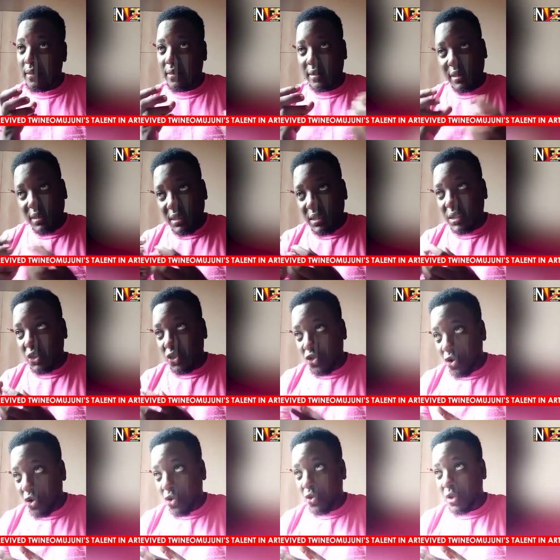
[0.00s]
3D
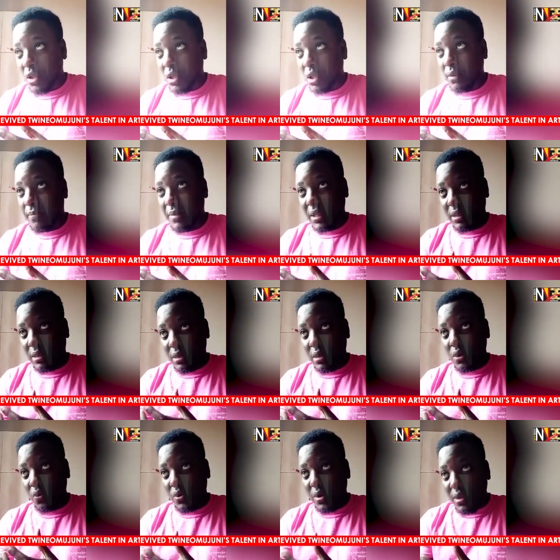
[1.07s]
drawing.
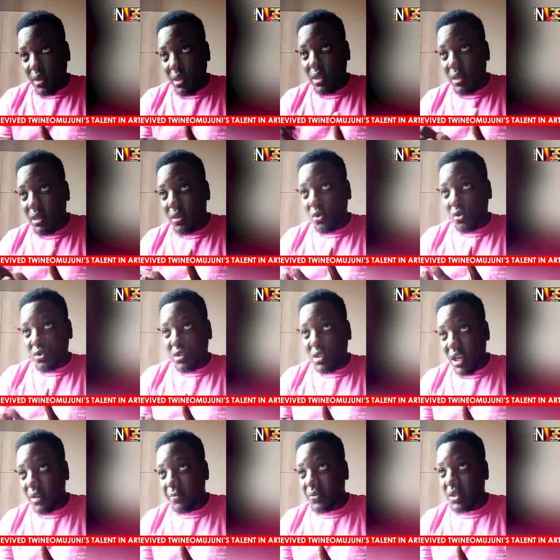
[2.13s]
But within those
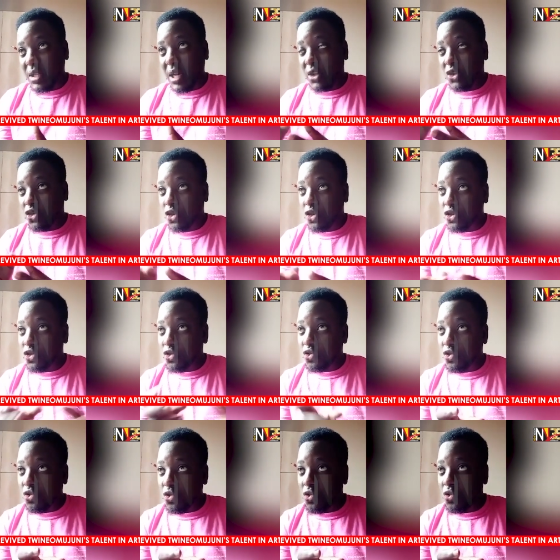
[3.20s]
types, I chose to
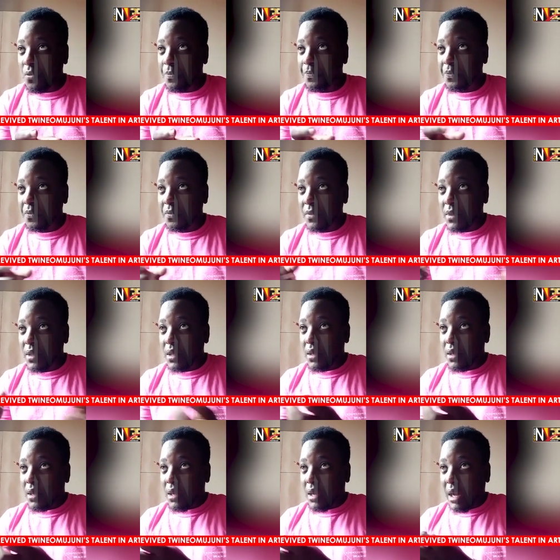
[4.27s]
do
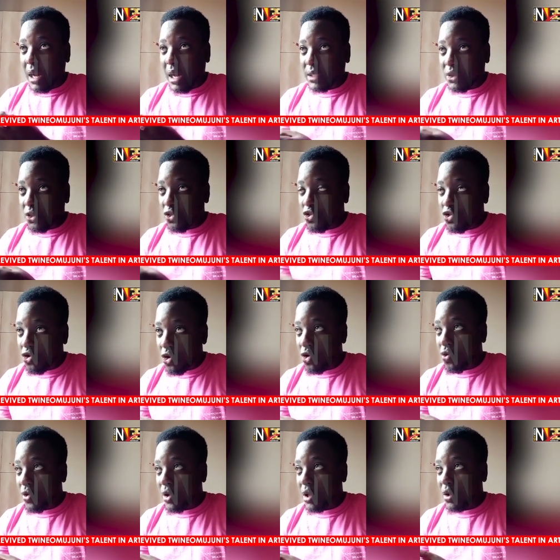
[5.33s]
art
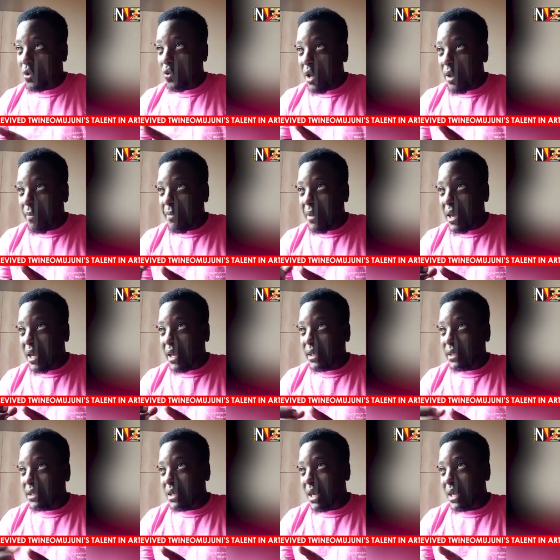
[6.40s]
drawing, whereby
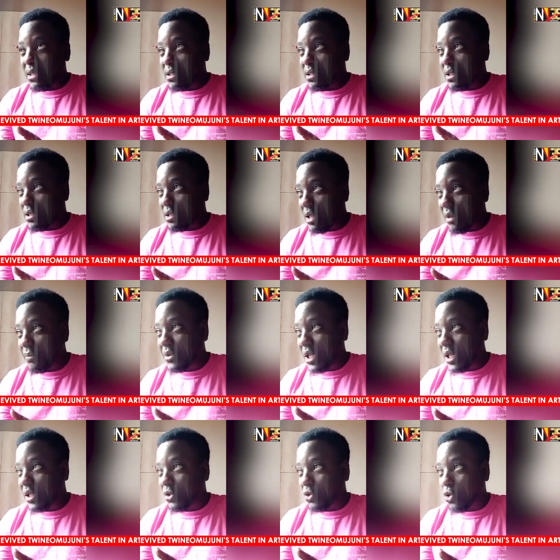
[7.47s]
it has a
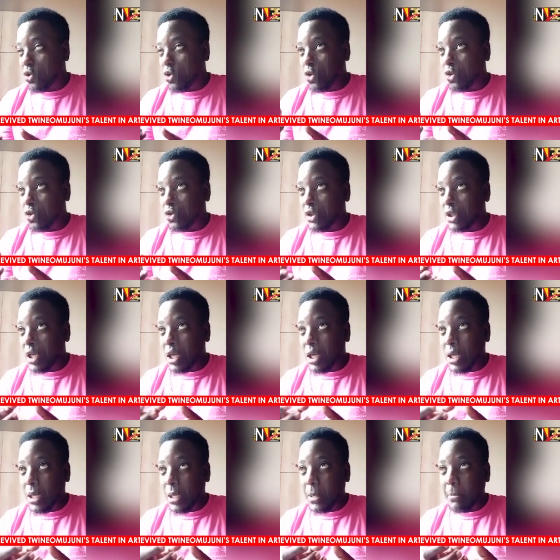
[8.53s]
subtitle called
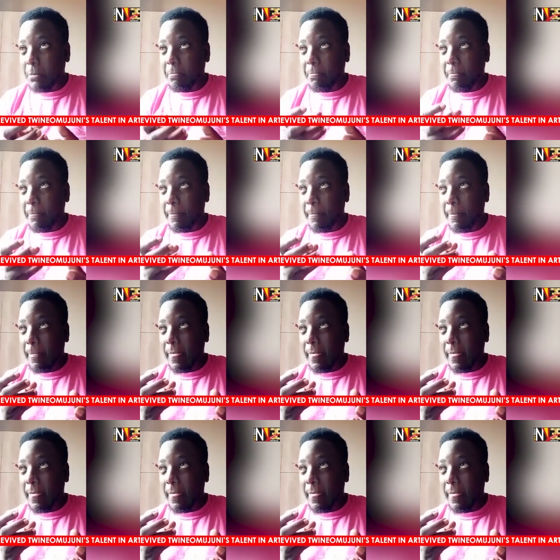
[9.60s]
um,